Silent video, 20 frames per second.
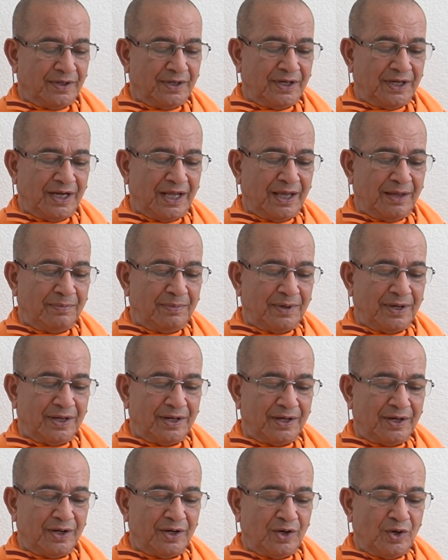Neighbor,
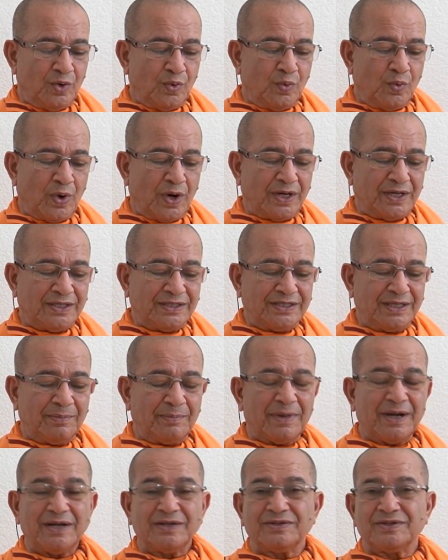what is the
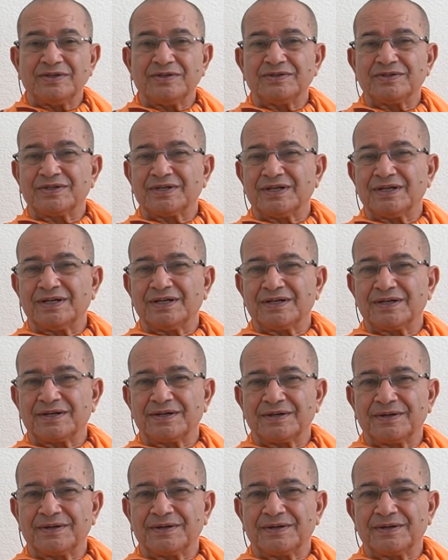medicine, sir?